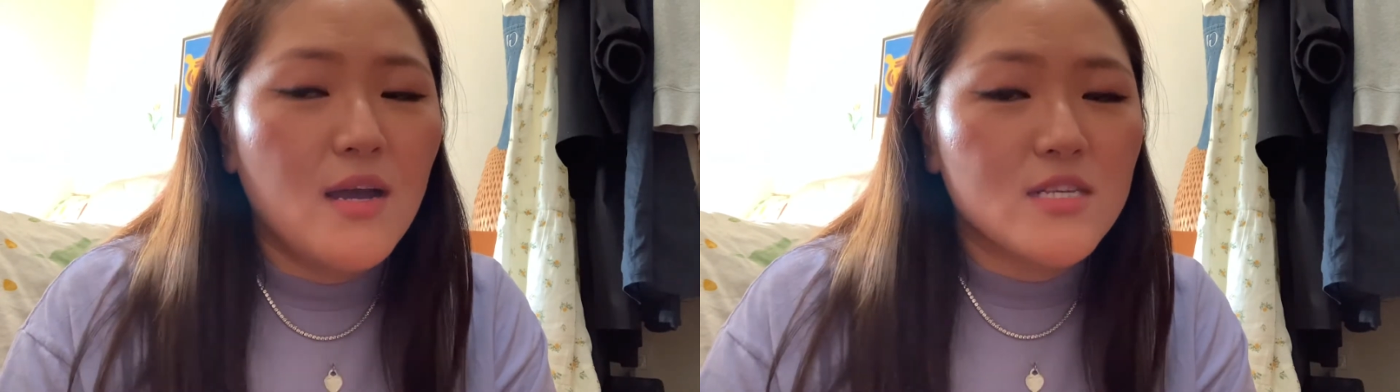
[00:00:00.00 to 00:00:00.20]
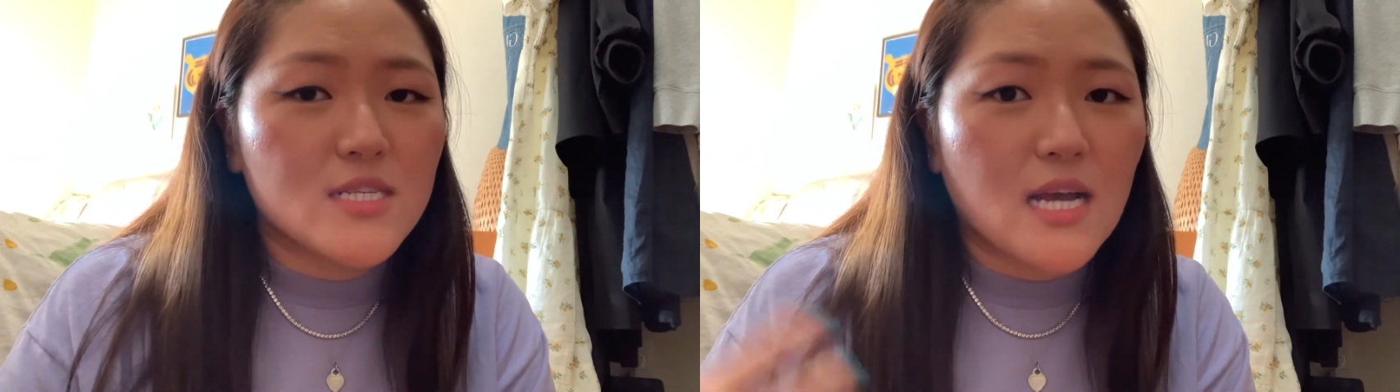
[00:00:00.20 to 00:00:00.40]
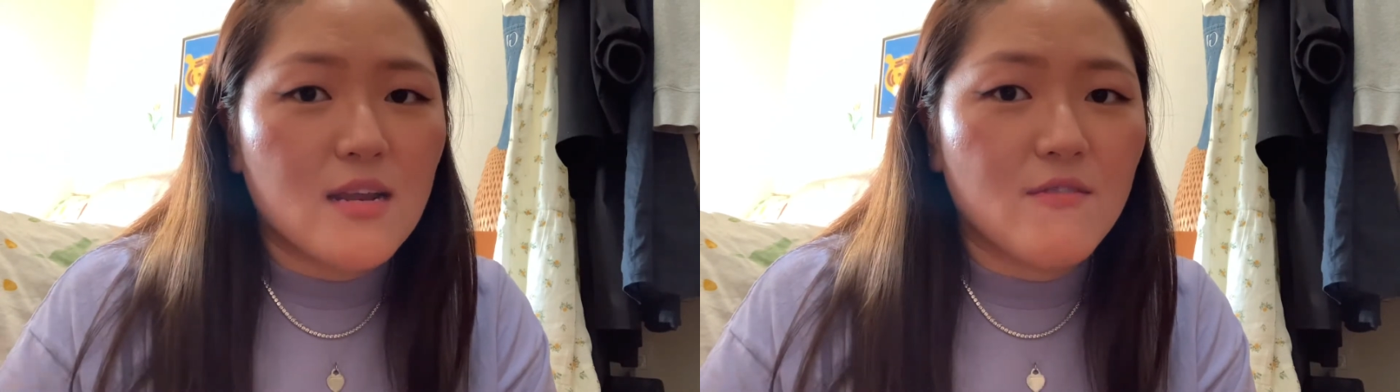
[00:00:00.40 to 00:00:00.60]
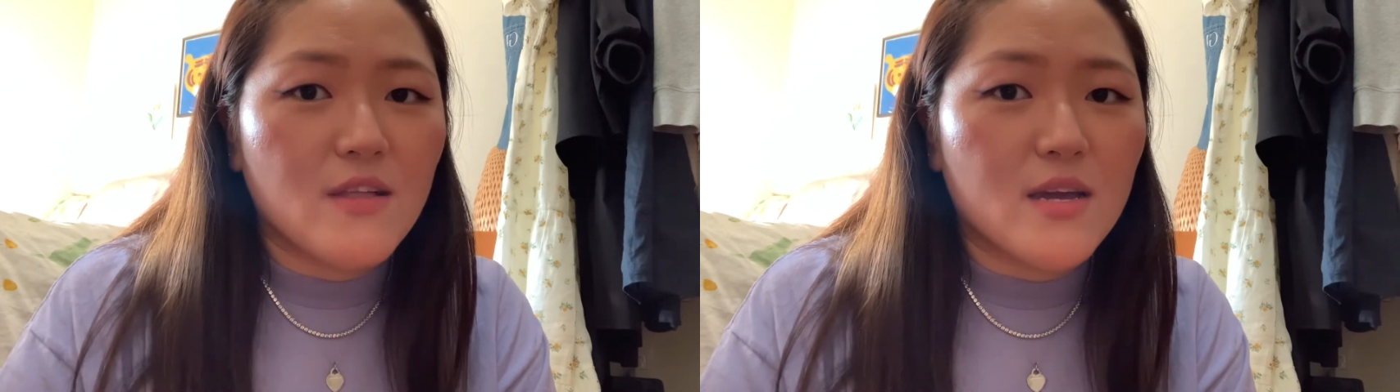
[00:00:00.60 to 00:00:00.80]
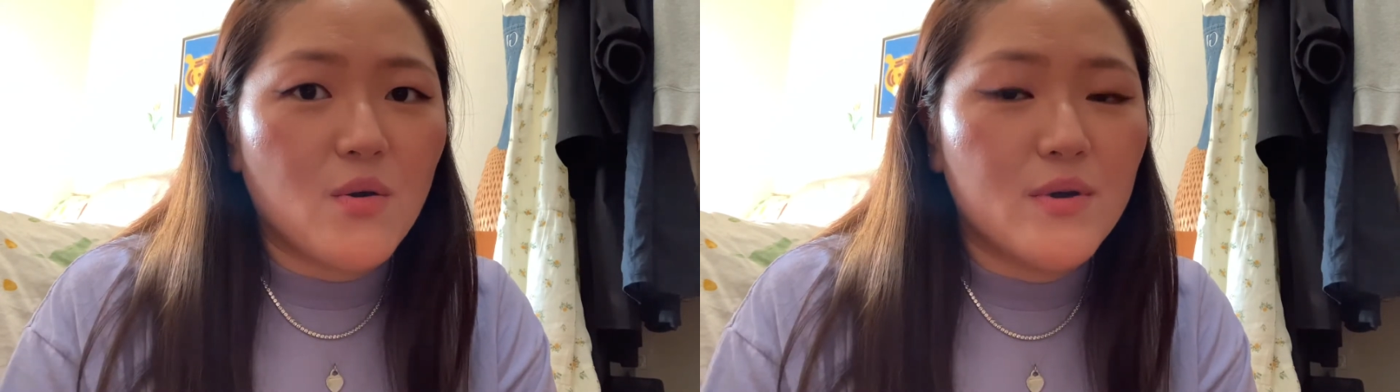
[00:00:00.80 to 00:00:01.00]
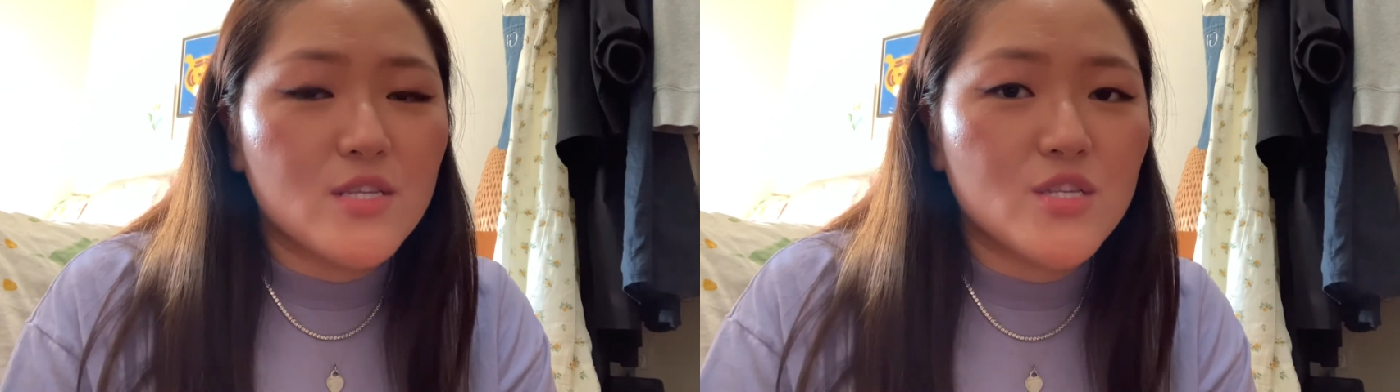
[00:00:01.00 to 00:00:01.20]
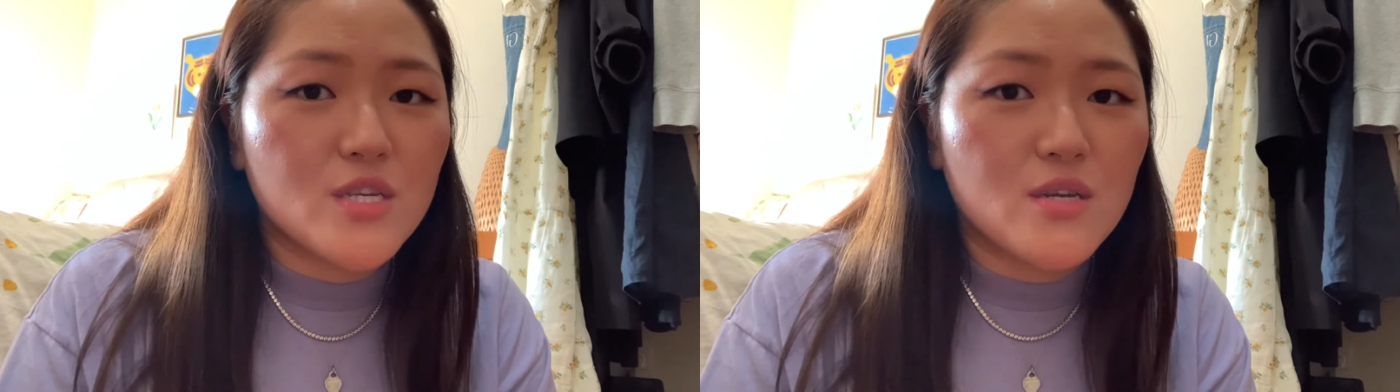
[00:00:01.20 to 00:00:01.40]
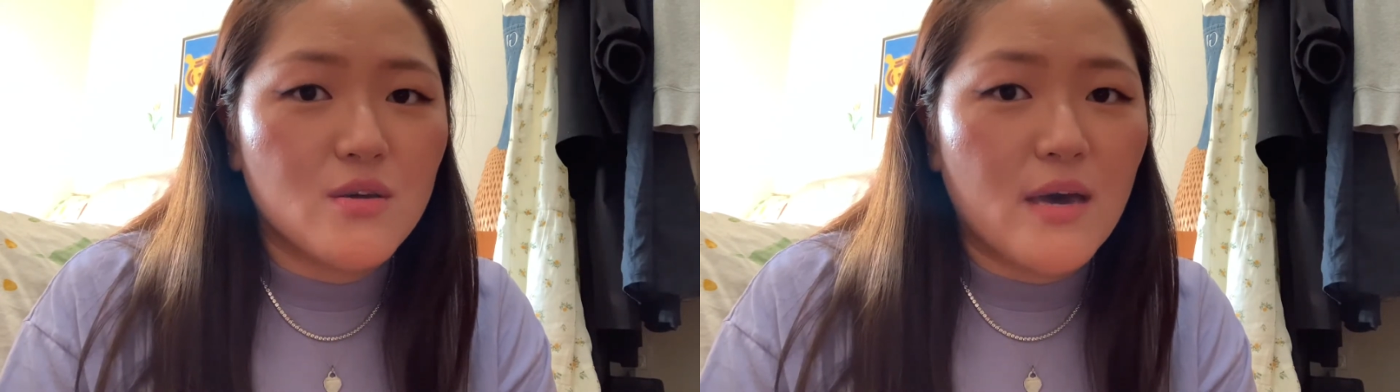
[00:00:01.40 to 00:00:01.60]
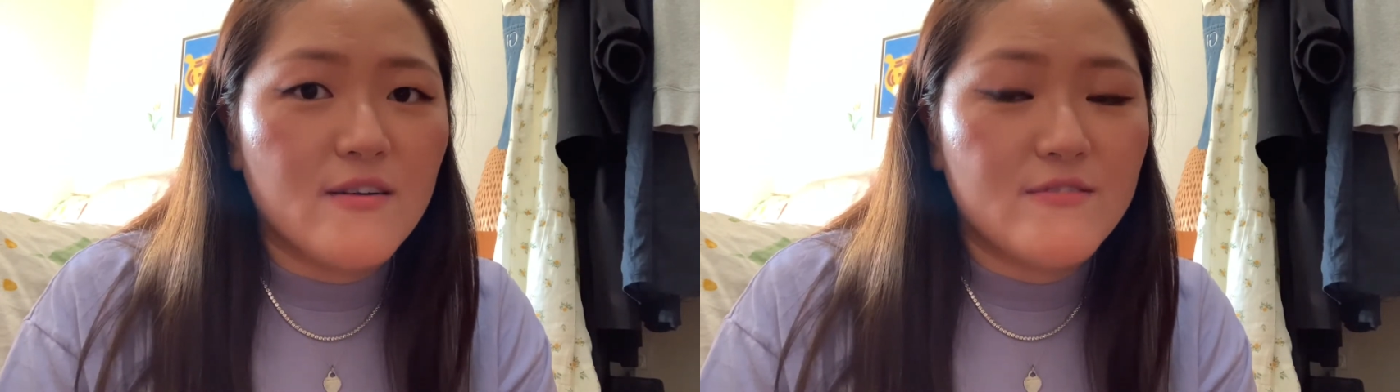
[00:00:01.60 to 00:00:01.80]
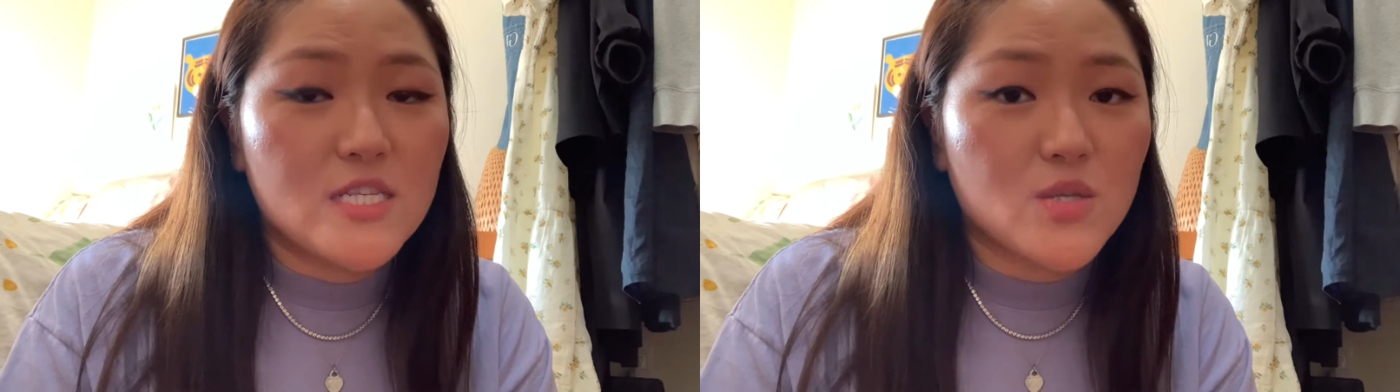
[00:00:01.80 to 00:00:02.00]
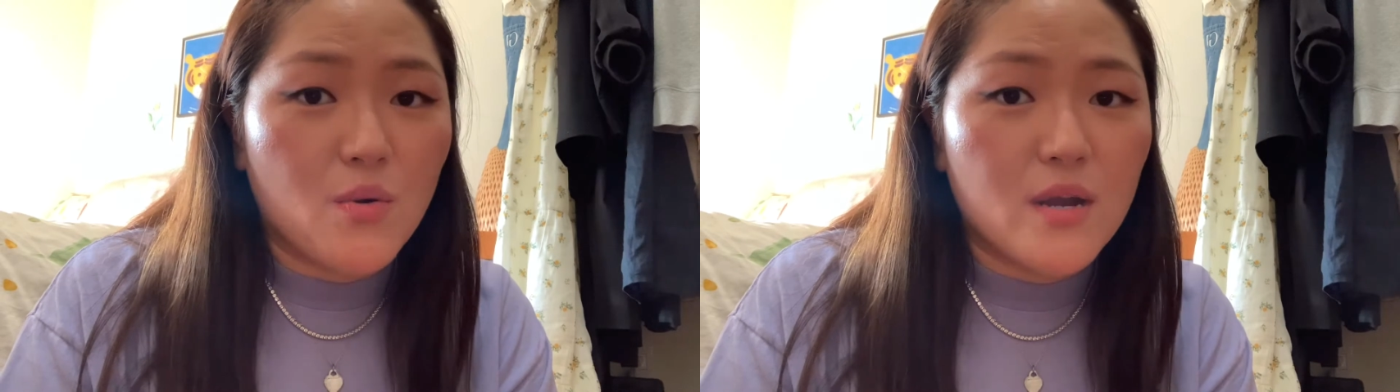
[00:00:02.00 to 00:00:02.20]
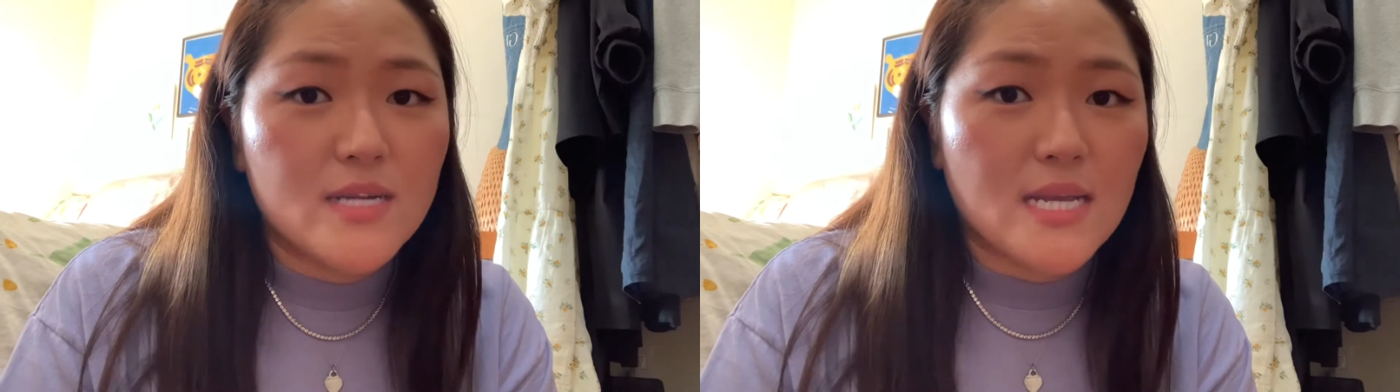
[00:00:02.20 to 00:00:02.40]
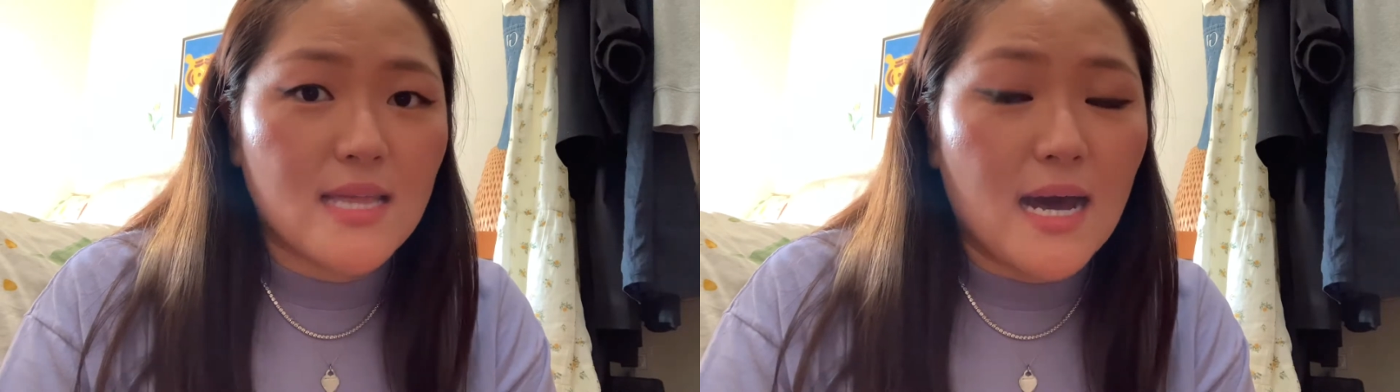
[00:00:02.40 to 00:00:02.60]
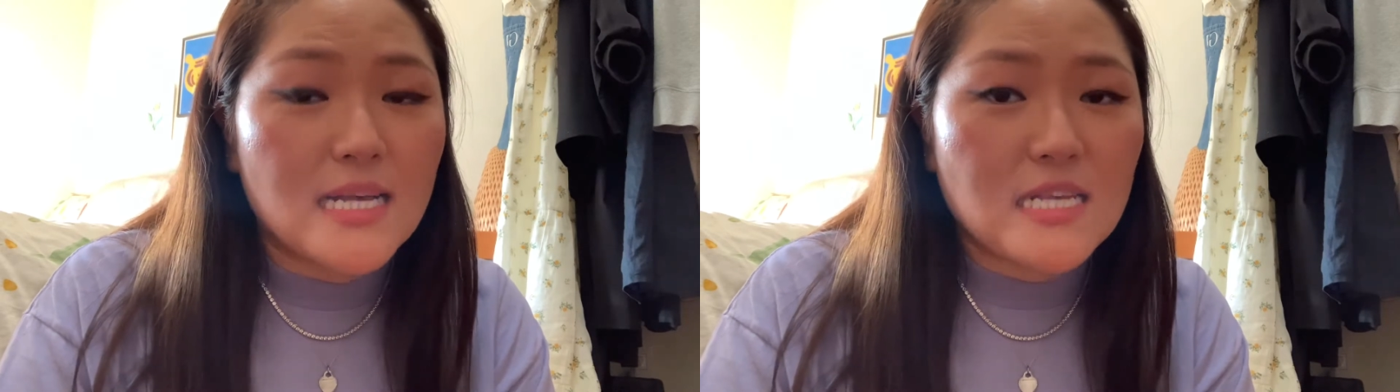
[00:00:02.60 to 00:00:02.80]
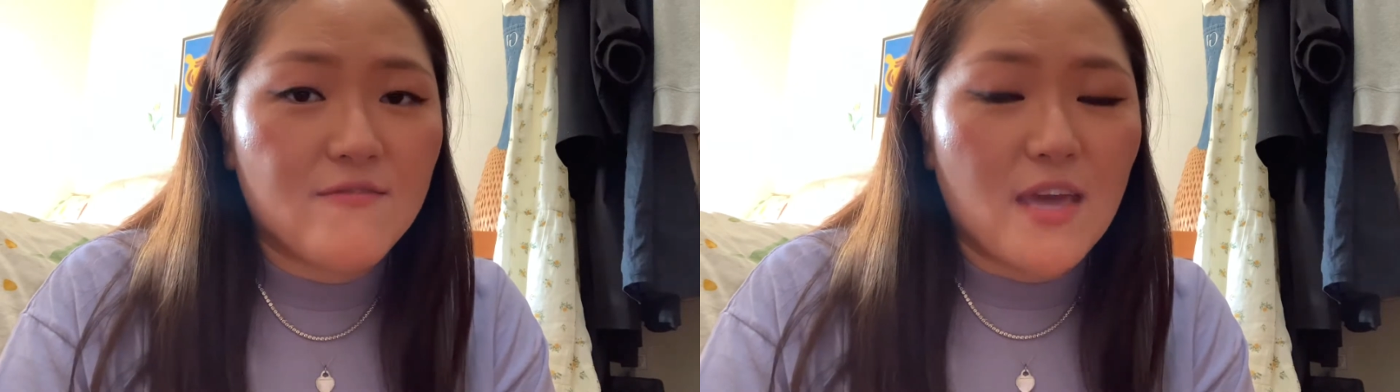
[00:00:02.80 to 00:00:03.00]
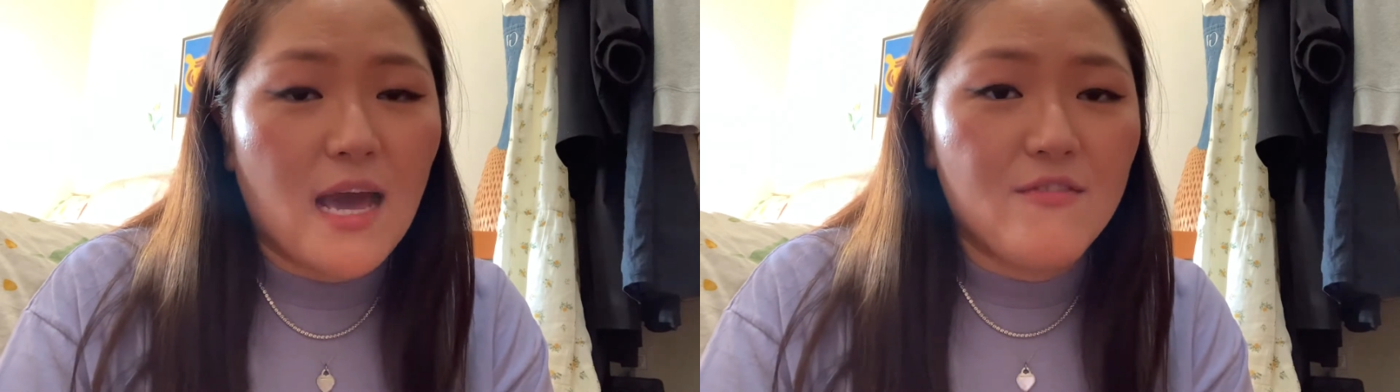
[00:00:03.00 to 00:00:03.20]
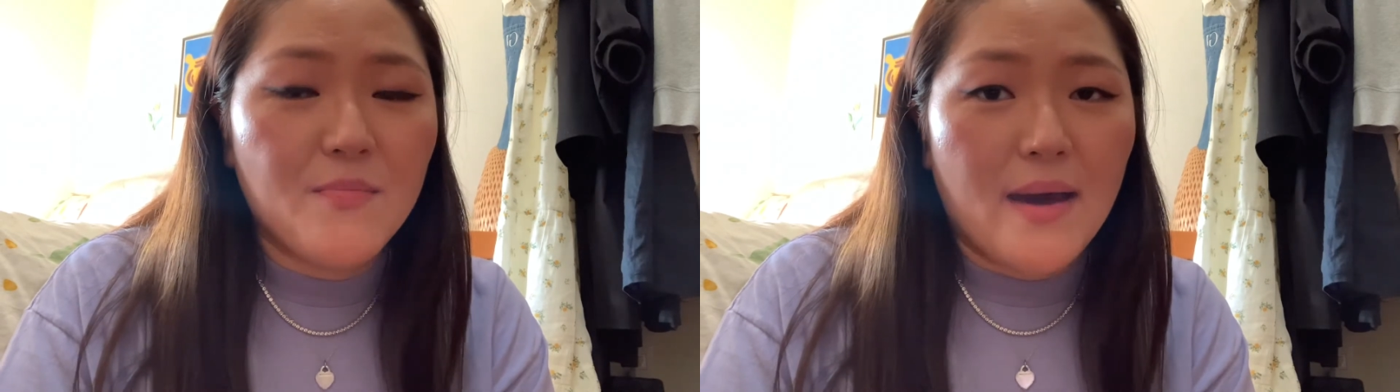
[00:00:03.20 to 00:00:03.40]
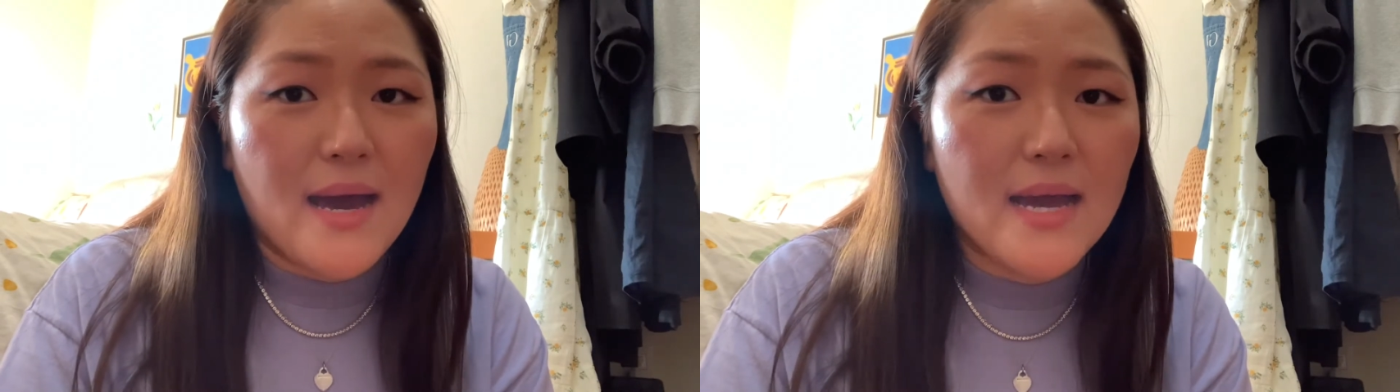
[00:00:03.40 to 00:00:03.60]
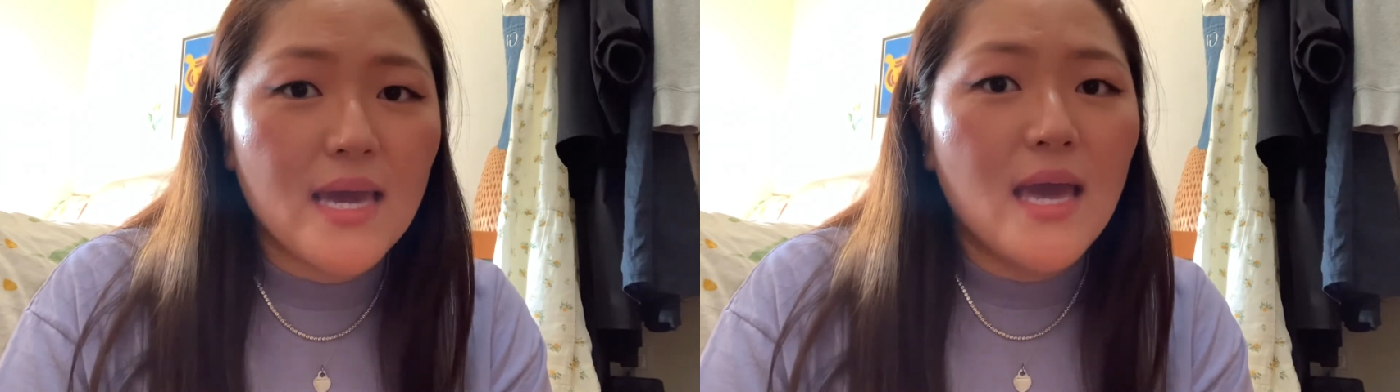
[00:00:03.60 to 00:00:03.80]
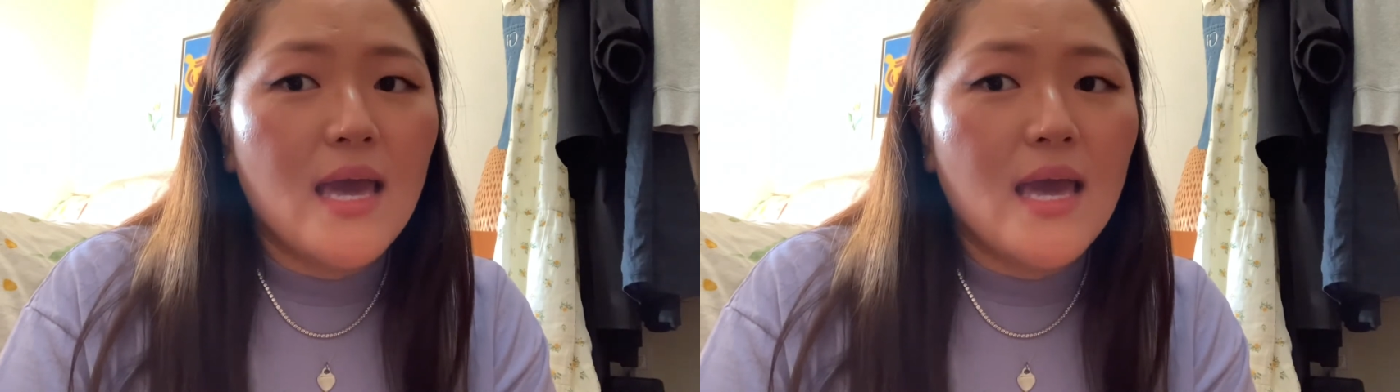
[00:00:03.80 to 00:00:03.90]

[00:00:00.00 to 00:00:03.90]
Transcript: just kind of like go into LV stores and ask if they have a bag.